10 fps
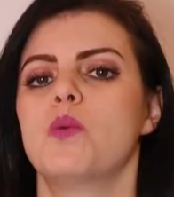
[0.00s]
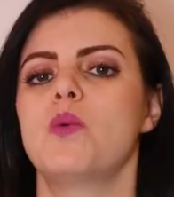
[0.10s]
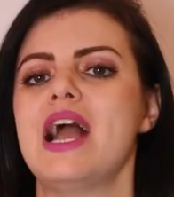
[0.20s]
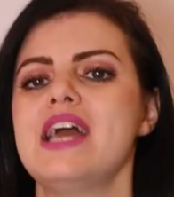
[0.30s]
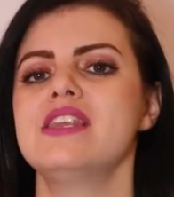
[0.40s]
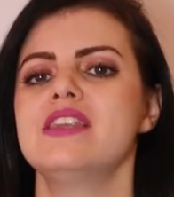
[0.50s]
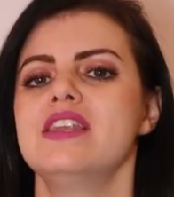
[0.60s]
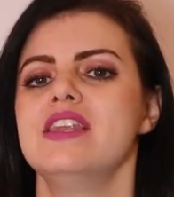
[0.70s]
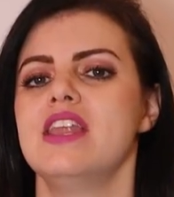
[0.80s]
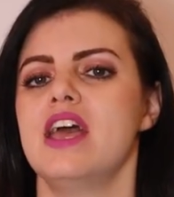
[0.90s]

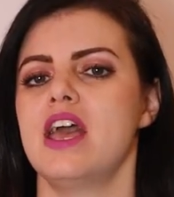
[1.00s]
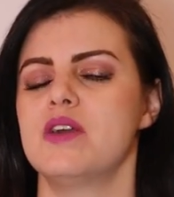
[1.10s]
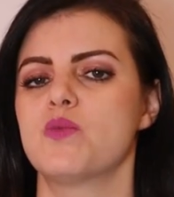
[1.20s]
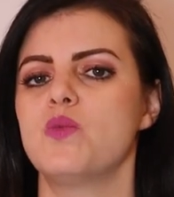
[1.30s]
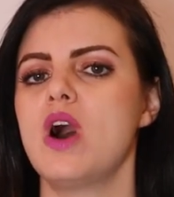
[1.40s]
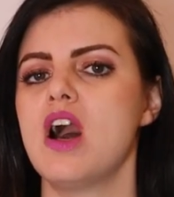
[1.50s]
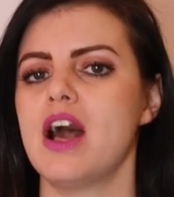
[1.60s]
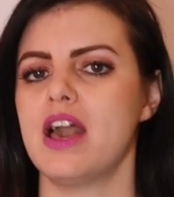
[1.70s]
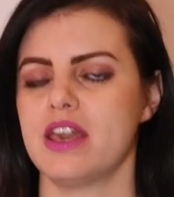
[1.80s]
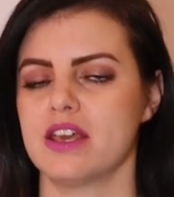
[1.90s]
When and
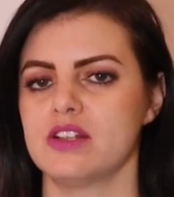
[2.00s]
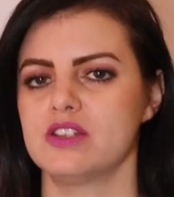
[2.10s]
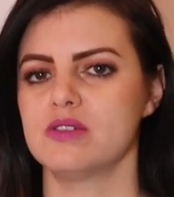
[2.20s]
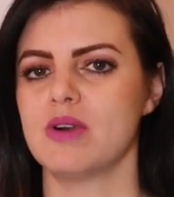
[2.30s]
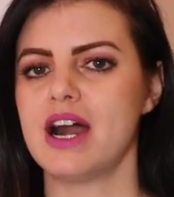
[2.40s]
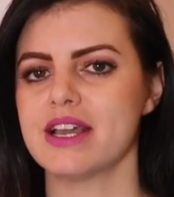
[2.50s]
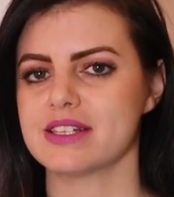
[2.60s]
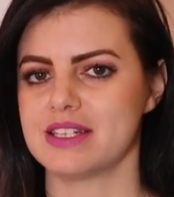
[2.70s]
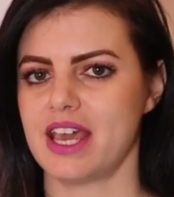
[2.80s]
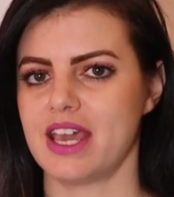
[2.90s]
why do I
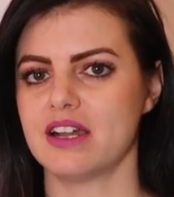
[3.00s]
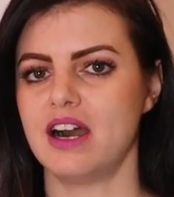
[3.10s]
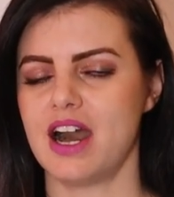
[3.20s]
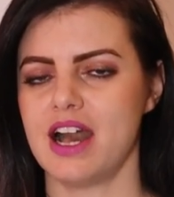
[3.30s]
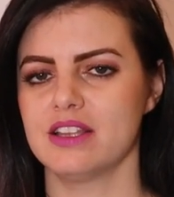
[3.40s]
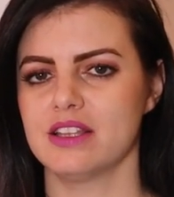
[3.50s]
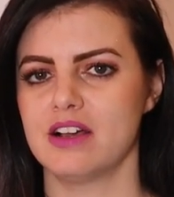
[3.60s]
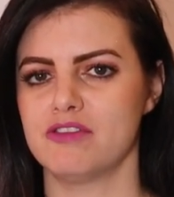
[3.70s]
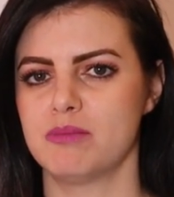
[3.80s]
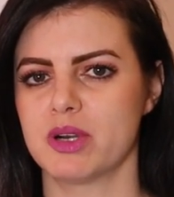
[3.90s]
say I love